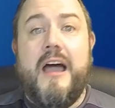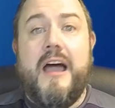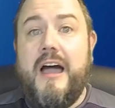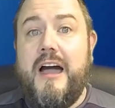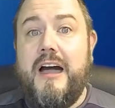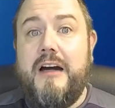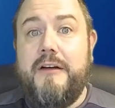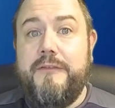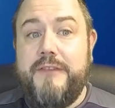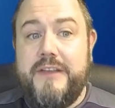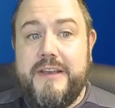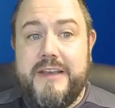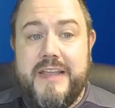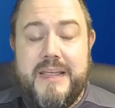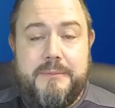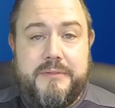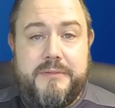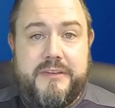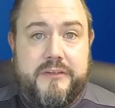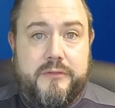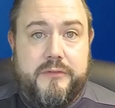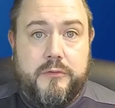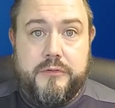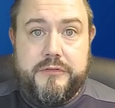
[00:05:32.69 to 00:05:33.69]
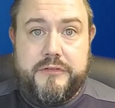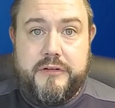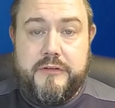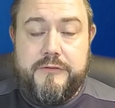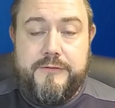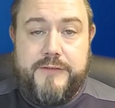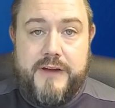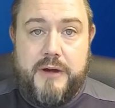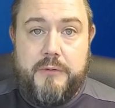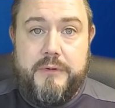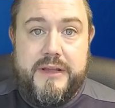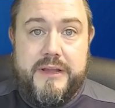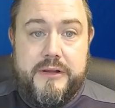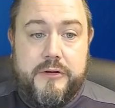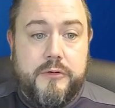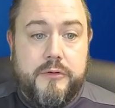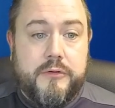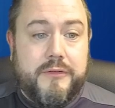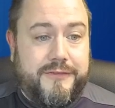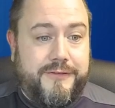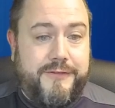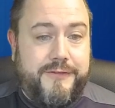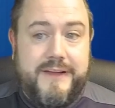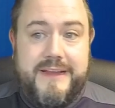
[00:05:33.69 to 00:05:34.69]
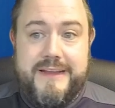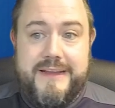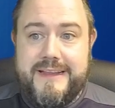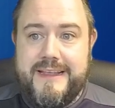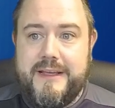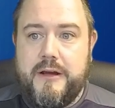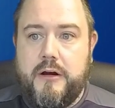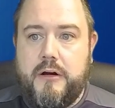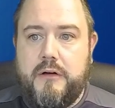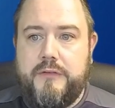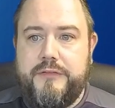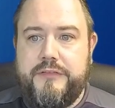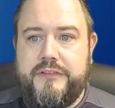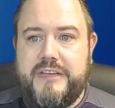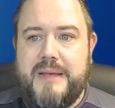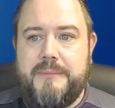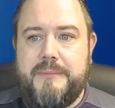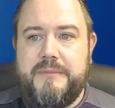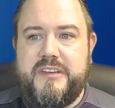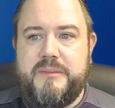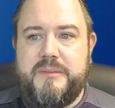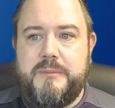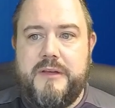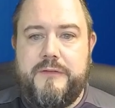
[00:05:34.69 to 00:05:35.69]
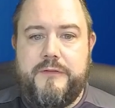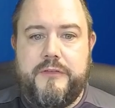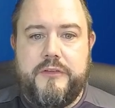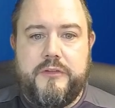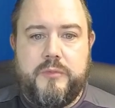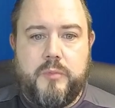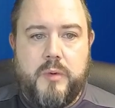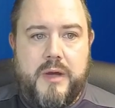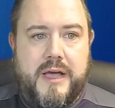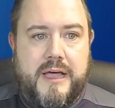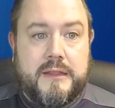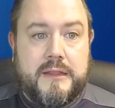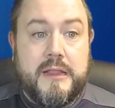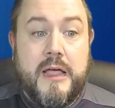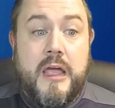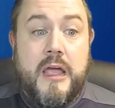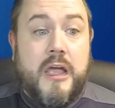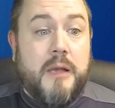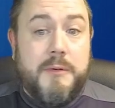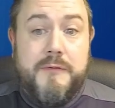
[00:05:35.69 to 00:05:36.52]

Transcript: Harvey Nibbs is also very good feeding off Sam Smith as well.